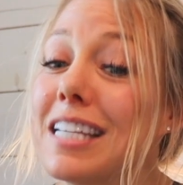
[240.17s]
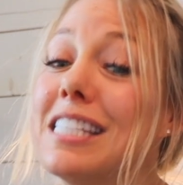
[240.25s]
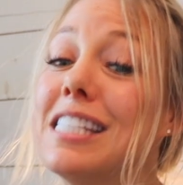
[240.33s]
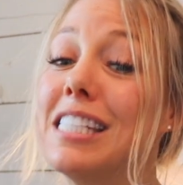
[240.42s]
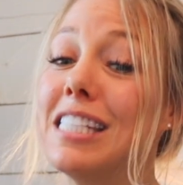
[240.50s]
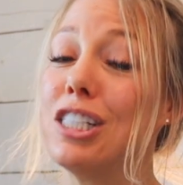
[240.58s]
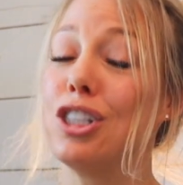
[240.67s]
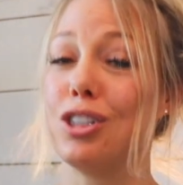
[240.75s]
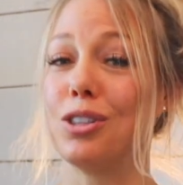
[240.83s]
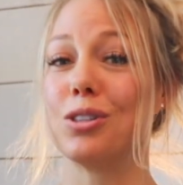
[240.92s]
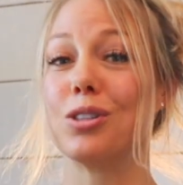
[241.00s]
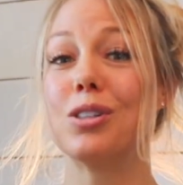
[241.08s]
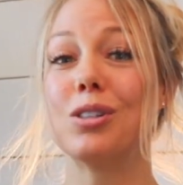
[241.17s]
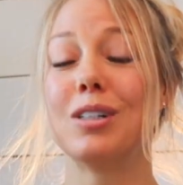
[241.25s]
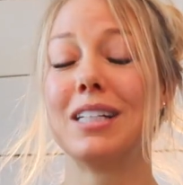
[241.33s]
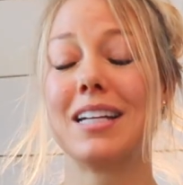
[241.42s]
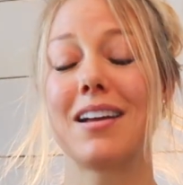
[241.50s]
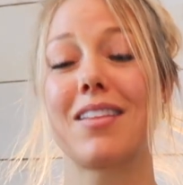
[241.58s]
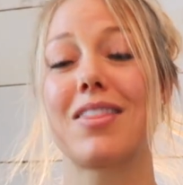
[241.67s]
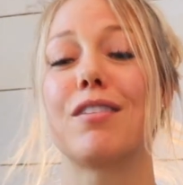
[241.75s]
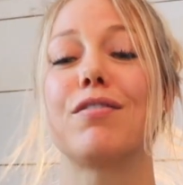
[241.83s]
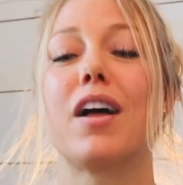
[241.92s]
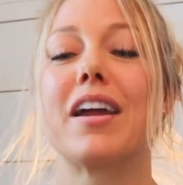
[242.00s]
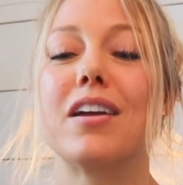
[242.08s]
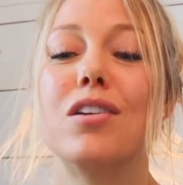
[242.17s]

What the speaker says: can teach you that flying